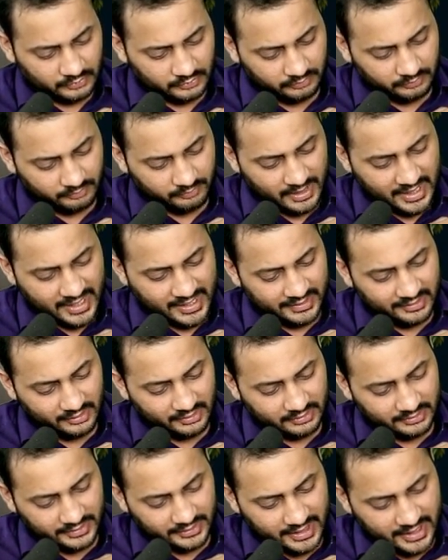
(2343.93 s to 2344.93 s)

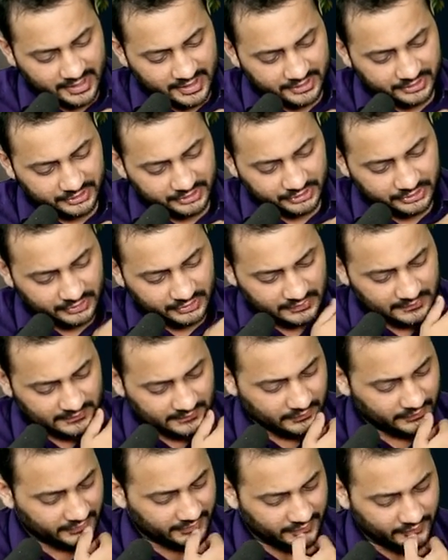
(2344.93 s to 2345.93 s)
Bank, cash,
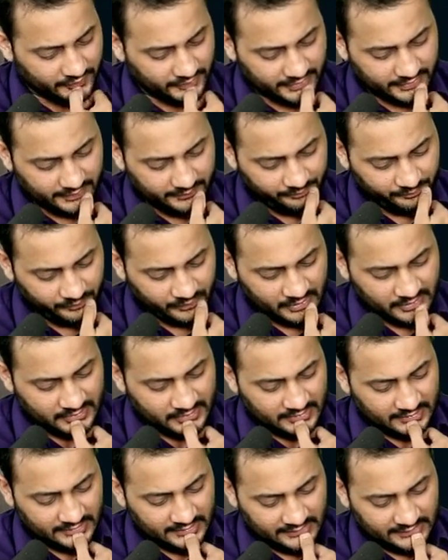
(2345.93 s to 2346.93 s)
okay.
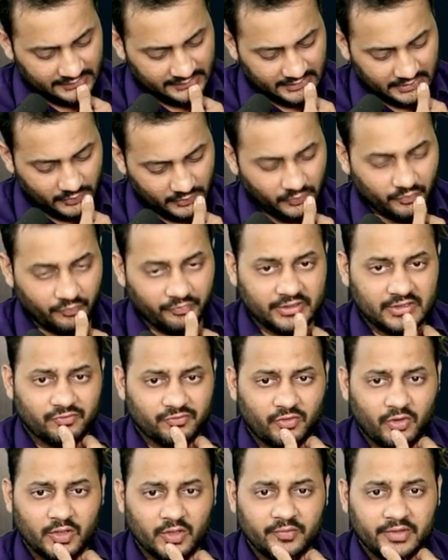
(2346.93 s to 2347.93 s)
Now, with the
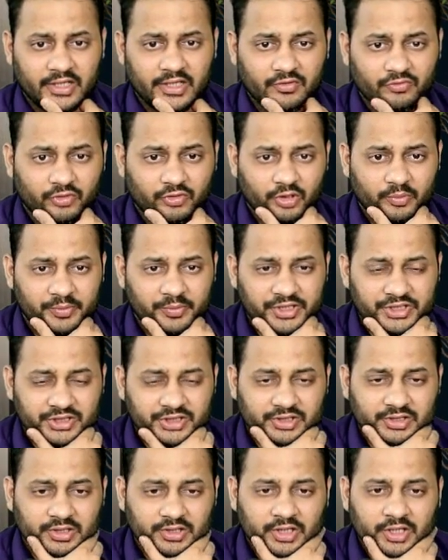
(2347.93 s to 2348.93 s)
following
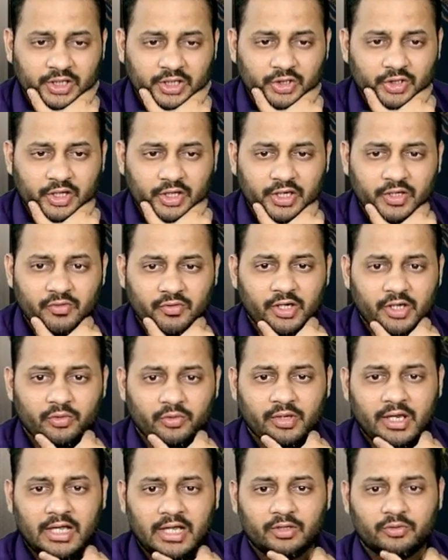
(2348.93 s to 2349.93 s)
information, you are required to
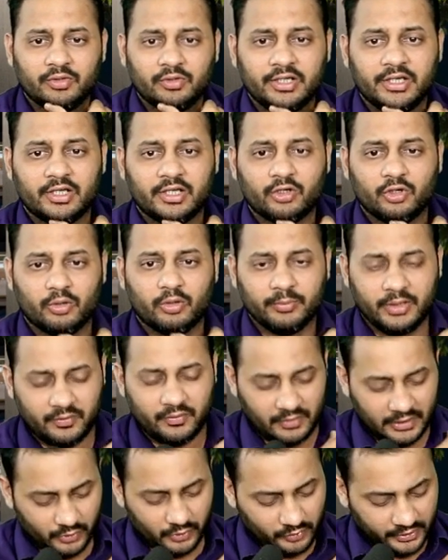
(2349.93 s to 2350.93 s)
calculate economic
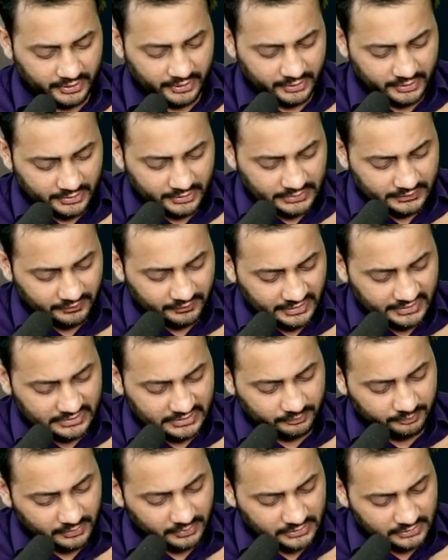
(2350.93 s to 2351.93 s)
value added. It's very
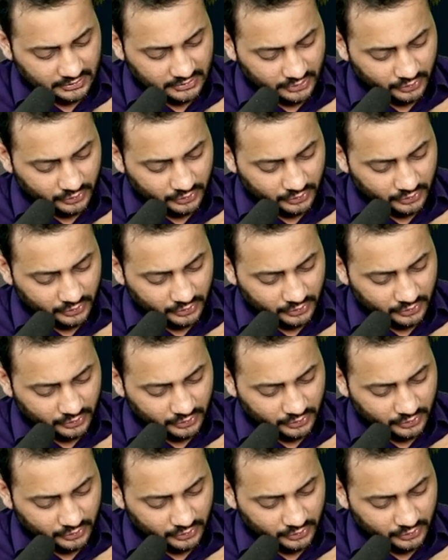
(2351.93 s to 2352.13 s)
simple, sir.